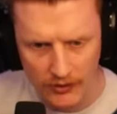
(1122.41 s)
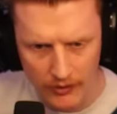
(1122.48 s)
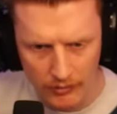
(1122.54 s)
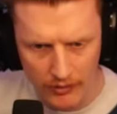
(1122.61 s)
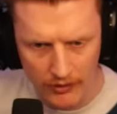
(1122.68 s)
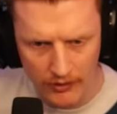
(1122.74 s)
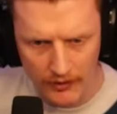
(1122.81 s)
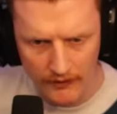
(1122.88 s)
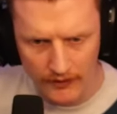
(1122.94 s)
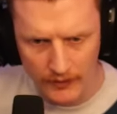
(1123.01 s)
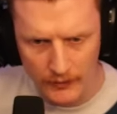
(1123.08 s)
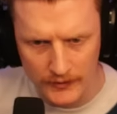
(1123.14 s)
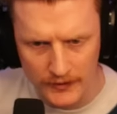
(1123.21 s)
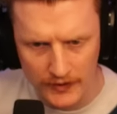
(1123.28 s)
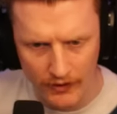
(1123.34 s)
or a program
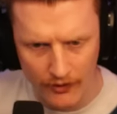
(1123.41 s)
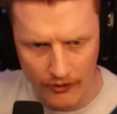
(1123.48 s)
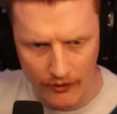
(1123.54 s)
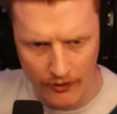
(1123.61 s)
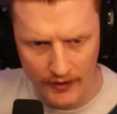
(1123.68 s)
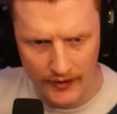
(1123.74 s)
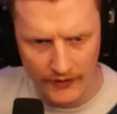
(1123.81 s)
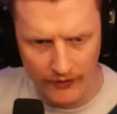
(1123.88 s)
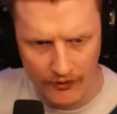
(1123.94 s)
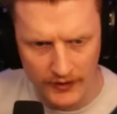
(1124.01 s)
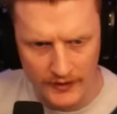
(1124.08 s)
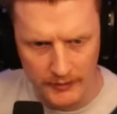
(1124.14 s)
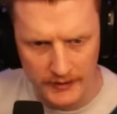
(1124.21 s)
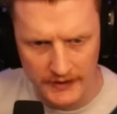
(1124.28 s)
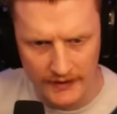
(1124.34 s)
that was not created for
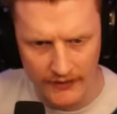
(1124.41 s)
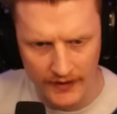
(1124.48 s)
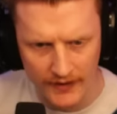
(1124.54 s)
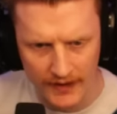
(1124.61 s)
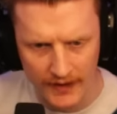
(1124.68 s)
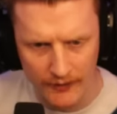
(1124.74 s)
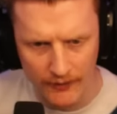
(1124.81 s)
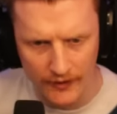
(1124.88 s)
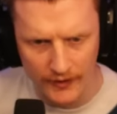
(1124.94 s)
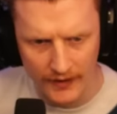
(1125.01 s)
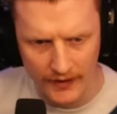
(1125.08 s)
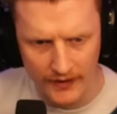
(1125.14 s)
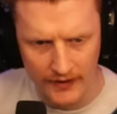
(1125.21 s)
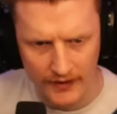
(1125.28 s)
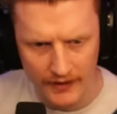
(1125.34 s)
a specific
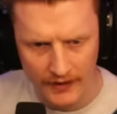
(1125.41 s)
network.